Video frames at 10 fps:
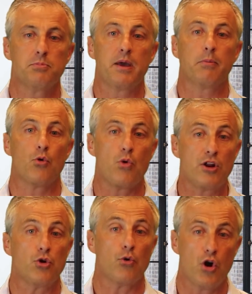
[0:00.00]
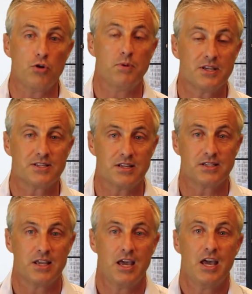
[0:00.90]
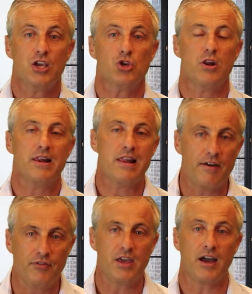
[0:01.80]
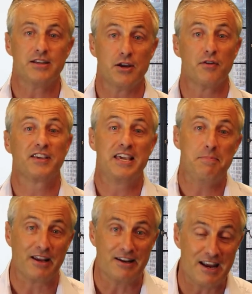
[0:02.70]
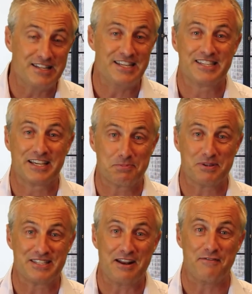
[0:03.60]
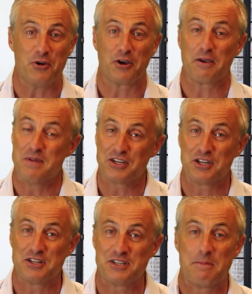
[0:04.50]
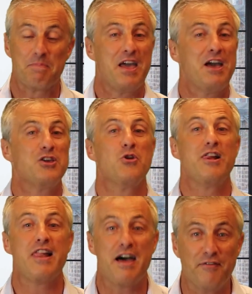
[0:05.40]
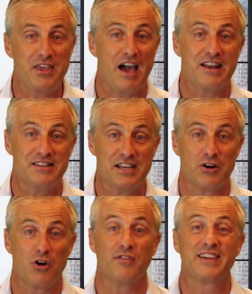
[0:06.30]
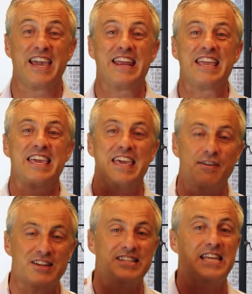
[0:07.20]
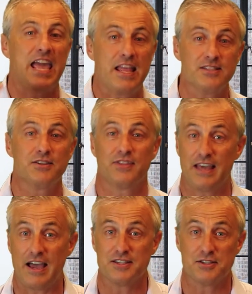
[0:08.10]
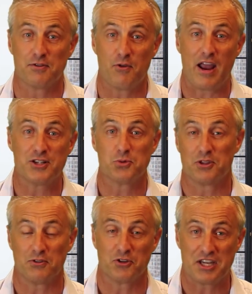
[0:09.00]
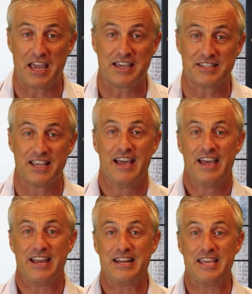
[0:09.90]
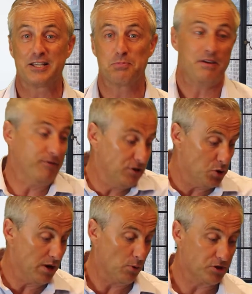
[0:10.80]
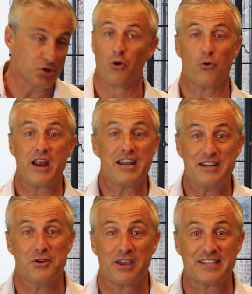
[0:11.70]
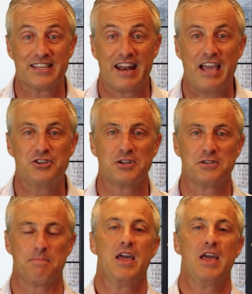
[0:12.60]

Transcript: be able to run your own business, you love the idea of keeping 96% of your commissions, you love the idea of getting given tens of thousands of rands worth of shares in eXp for doing what you're already doing as an agent,